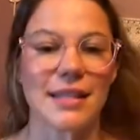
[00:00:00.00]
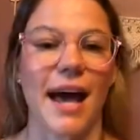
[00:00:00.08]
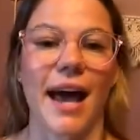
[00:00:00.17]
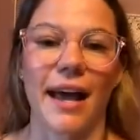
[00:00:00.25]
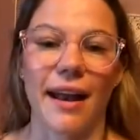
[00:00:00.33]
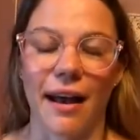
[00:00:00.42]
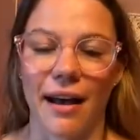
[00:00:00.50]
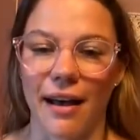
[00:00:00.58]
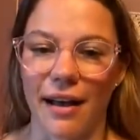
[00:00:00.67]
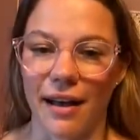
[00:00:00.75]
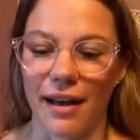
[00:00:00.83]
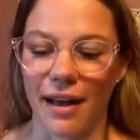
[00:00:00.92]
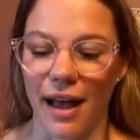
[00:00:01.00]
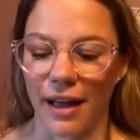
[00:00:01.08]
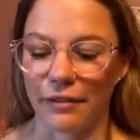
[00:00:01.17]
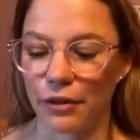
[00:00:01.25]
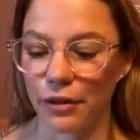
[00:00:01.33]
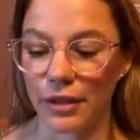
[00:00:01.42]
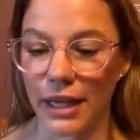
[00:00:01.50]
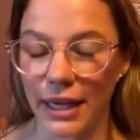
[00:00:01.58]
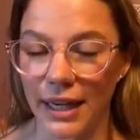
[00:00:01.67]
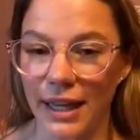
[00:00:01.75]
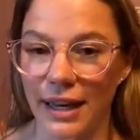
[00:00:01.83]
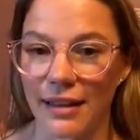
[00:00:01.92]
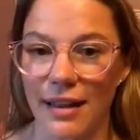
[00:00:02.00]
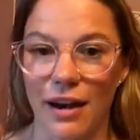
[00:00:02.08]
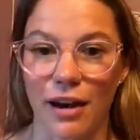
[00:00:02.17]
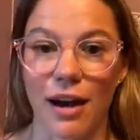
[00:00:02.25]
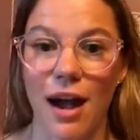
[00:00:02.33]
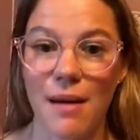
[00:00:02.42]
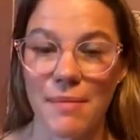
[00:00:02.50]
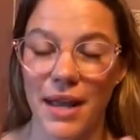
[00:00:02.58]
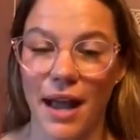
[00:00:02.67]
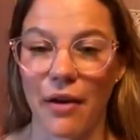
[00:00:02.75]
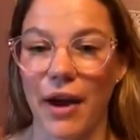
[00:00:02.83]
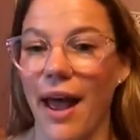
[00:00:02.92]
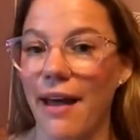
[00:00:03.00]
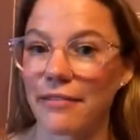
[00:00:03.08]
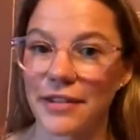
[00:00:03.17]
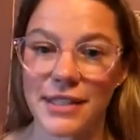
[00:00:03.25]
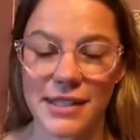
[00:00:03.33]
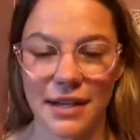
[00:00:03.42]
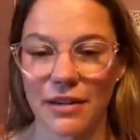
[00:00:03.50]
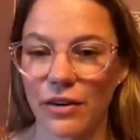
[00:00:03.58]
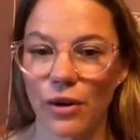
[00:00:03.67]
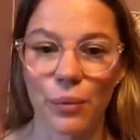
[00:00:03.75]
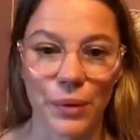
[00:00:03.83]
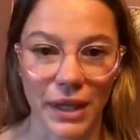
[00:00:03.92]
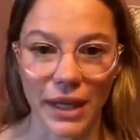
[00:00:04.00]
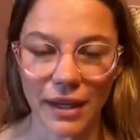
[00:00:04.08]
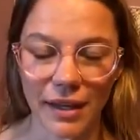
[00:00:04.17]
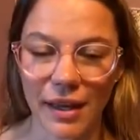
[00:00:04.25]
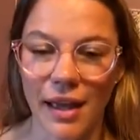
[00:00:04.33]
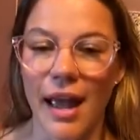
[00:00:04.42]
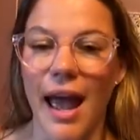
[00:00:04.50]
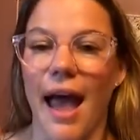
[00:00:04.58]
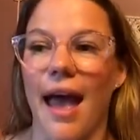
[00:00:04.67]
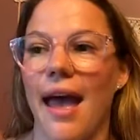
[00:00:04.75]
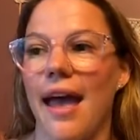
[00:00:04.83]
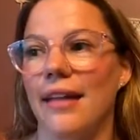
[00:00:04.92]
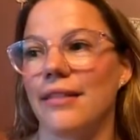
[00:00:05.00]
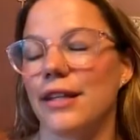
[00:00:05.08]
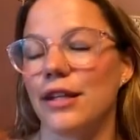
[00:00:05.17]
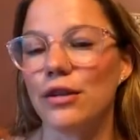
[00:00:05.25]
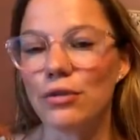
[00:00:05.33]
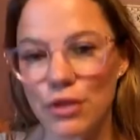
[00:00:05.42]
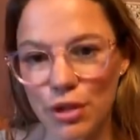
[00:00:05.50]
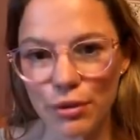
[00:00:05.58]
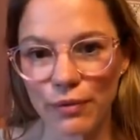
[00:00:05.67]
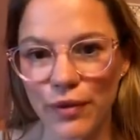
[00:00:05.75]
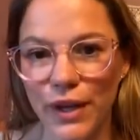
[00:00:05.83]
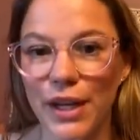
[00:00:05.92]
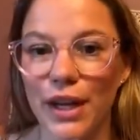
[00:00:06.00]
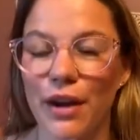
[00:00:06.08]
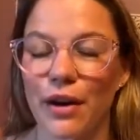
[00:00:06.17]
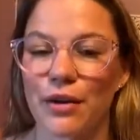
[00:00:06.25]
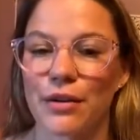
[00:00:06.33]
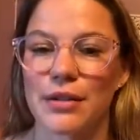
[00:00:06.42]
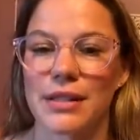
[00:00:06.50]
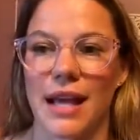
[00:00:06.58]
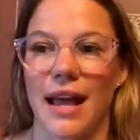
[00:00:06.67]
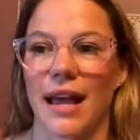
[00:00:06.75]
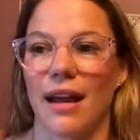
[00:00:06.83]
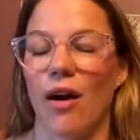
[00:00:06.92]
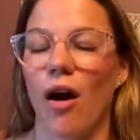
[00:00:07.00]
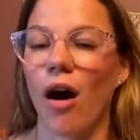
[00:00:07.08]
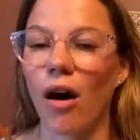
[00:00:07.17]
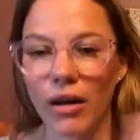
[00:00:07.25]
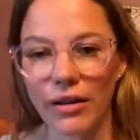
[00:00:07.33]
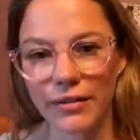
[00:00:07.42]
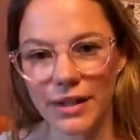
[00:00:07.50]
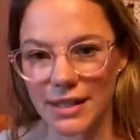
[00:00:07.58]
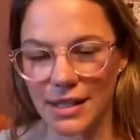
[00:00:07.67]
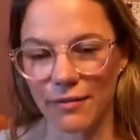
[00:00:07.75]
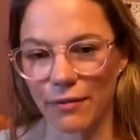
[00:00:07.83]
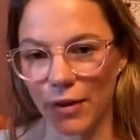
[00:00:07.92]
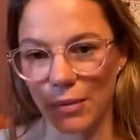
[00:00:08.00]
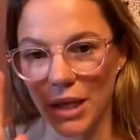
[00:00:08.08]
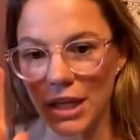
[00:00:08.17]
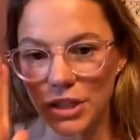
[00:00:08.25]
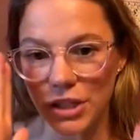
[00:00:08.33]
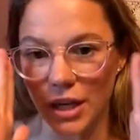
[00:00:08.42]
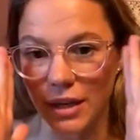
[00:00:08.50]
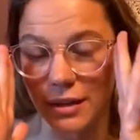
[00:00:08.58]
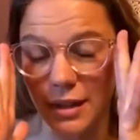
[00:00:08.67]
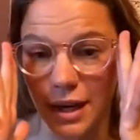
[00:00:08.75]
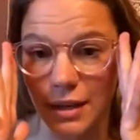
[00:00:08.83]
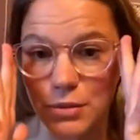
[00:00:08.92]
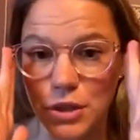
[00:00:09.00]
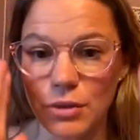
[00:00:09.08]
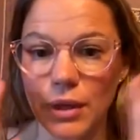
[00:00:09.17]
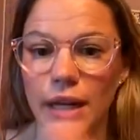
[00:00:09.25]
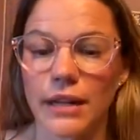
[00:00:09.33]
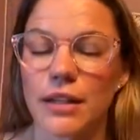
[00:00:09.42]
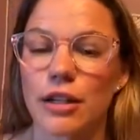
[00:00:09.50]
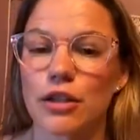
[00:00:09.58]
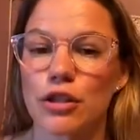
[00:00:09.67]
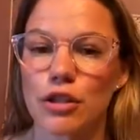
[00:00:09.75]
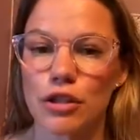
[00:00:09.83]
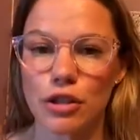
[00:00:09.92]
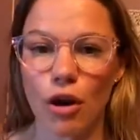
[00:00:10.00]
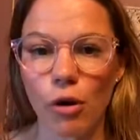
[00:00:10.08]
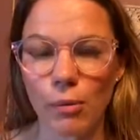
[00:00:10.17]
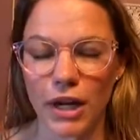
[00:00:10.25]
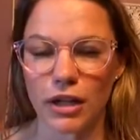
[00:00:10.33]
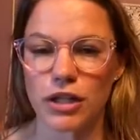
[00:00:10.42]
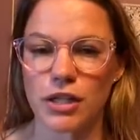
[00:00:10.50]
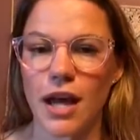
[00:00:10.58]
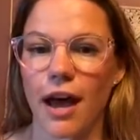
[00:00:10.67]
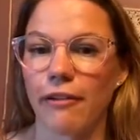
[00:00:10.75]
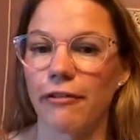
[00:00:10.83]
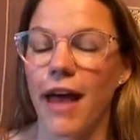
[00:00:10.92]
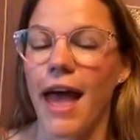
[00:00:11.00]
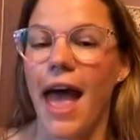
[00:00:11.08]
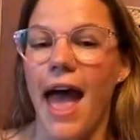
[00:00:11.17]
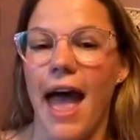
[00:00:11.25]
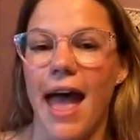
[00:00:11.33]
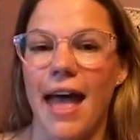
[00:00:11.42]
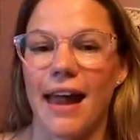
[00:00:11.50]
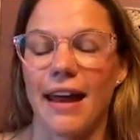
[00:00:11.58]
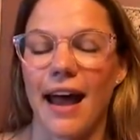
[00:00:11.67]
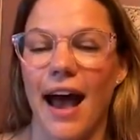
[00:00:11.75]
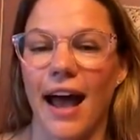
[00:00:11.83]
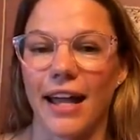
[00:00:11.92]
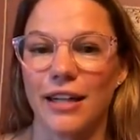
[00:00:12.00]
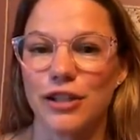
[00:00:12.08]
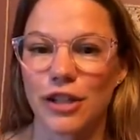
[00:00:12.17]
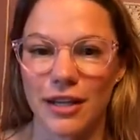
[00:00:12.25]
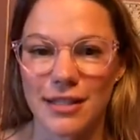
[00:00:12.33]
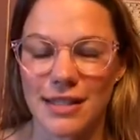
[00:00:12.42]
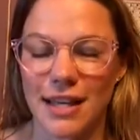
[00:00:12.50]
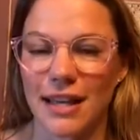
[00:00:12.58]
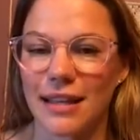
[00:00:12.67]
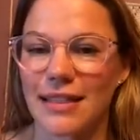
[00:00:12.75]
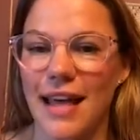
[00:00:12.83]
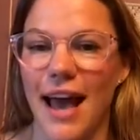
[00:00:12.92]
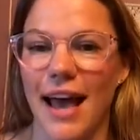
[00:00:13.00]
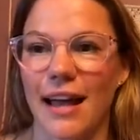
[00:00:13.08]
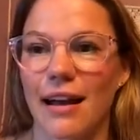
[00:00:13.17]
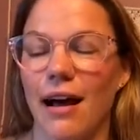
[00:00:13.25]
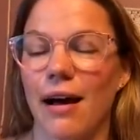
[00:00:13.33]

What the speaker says: that I've created and that are coming out every single week, and the YouTube videos and all of this information that I'm doing, there's so much stuff, and I just think that